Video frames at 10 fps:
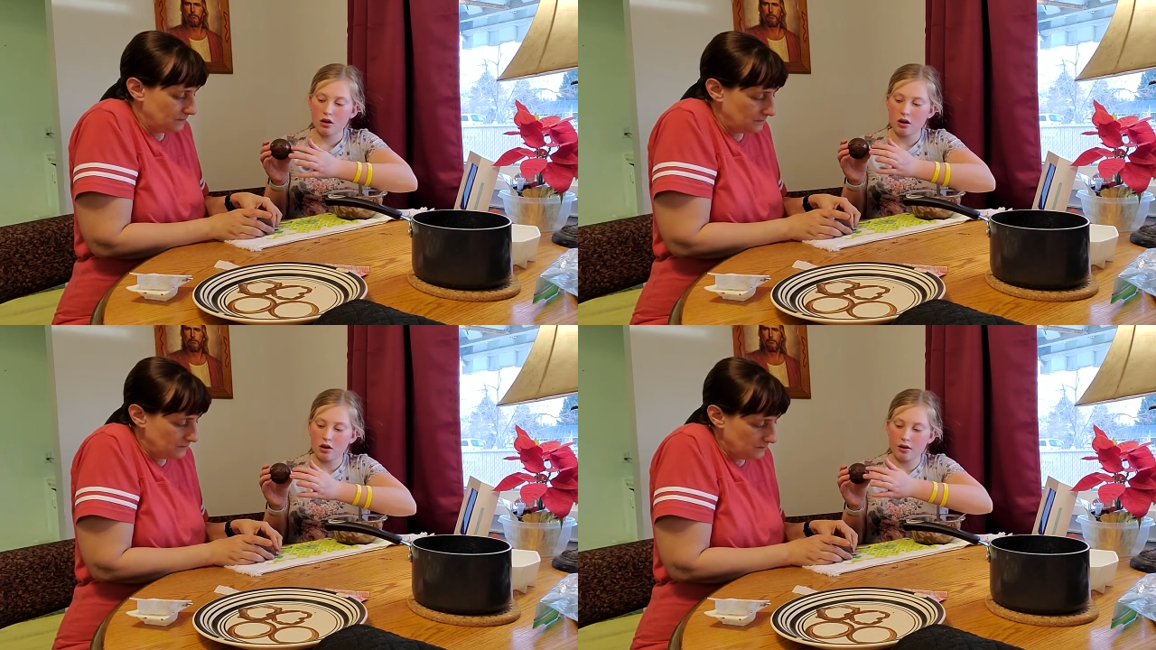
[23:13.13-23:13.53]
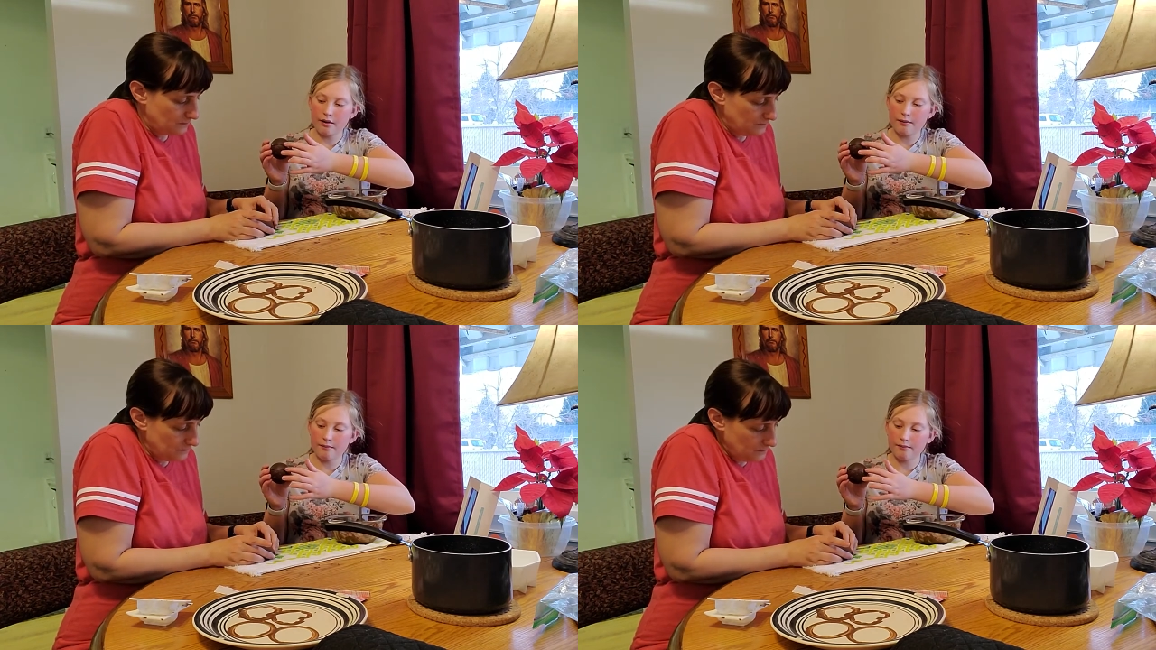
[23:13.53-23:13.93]

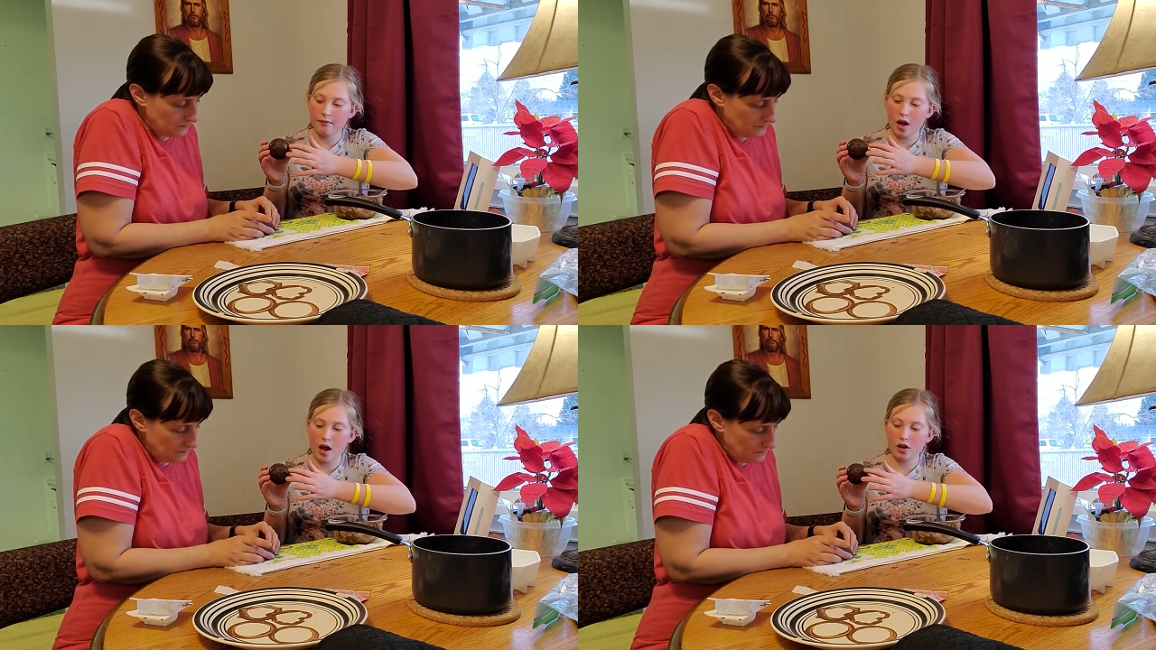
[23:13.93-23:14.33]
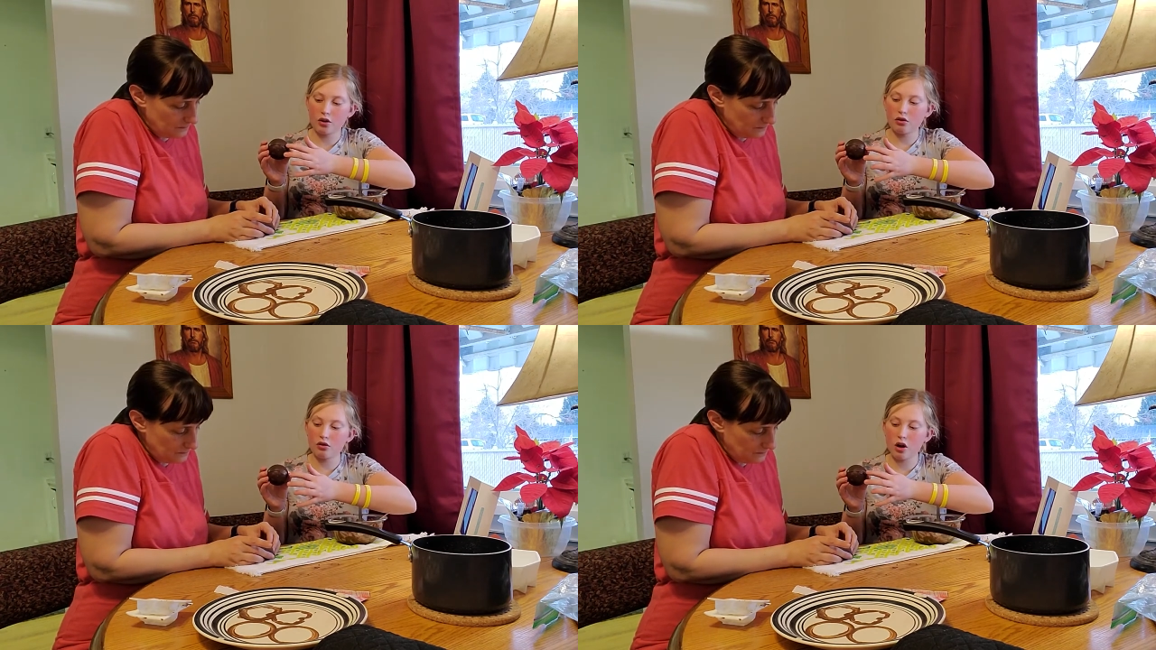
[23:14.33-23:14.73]
Speaker 1: Um, and
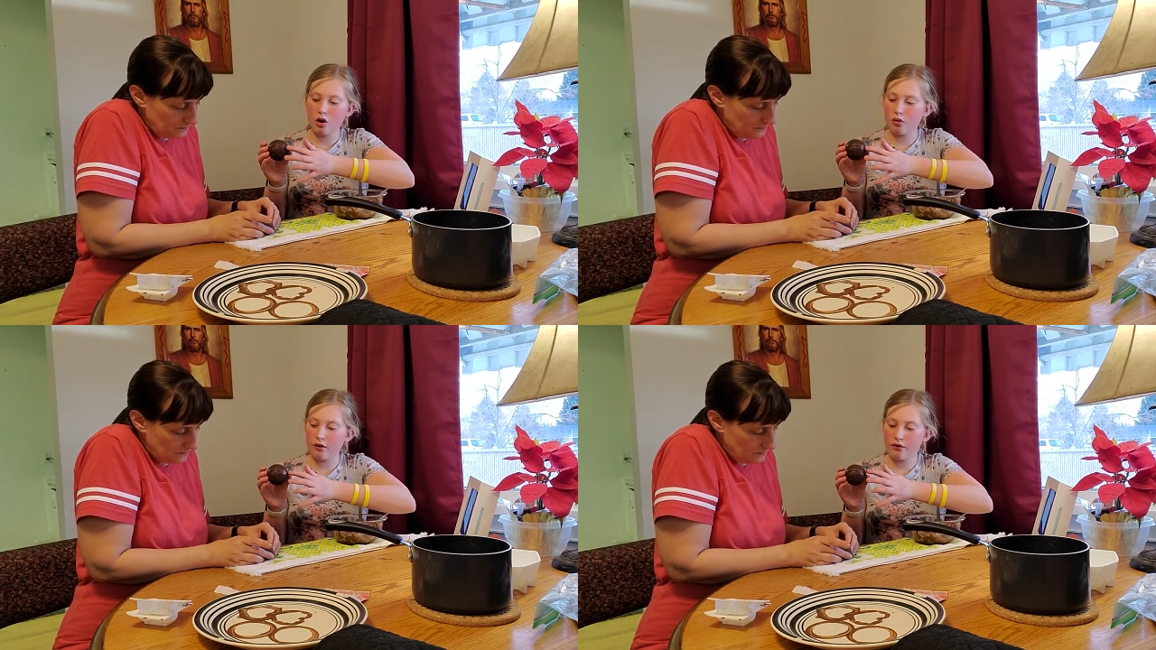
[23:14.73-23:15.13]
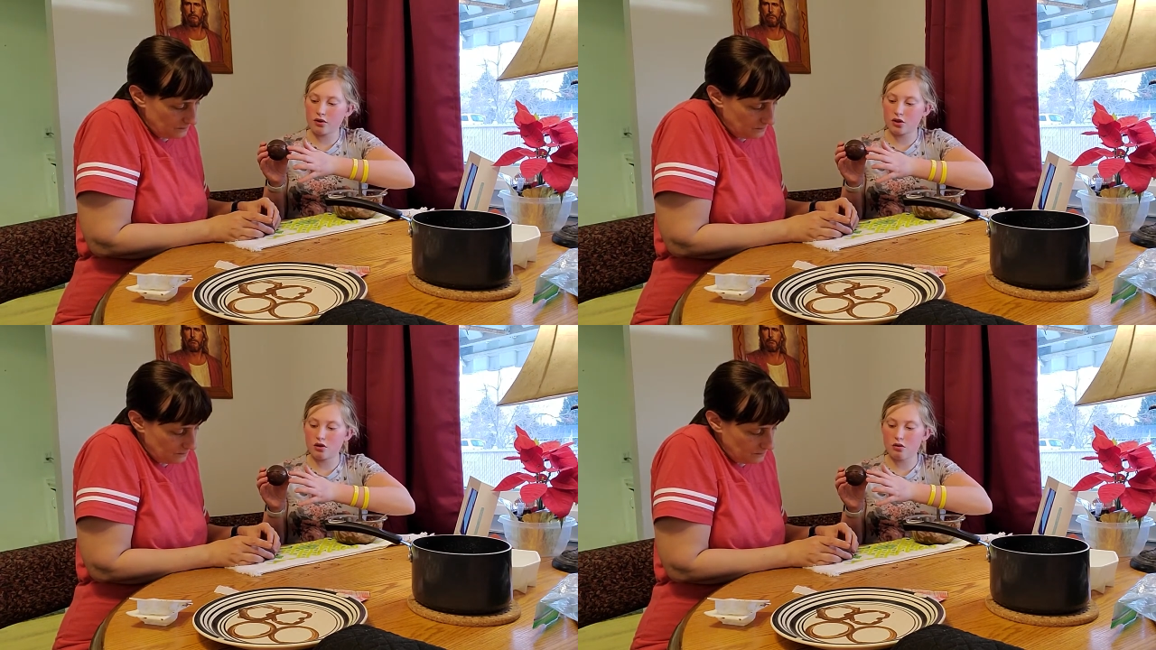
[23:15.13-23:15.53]
you'll know if
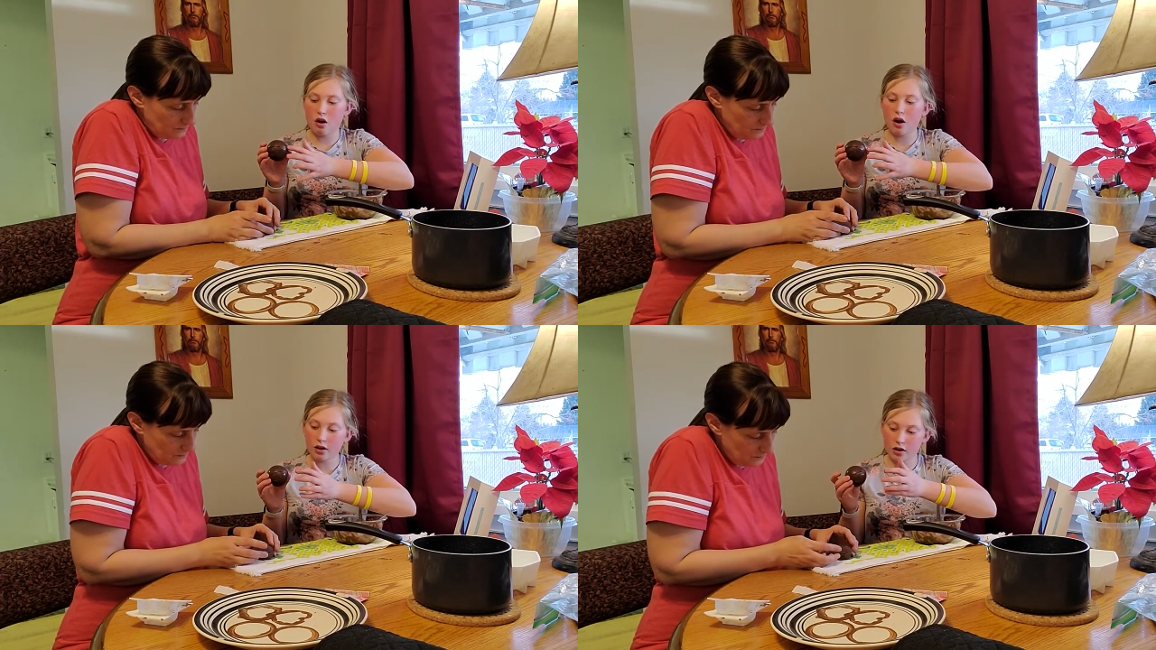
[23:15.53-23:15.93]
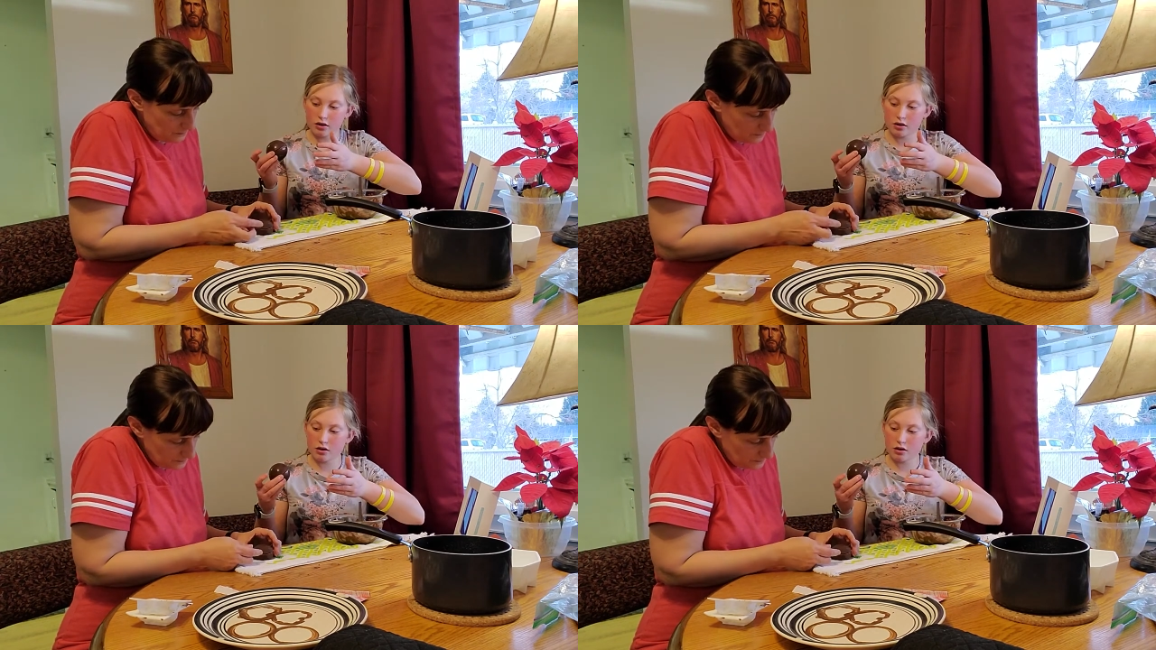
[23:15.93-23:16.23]
it's too hot because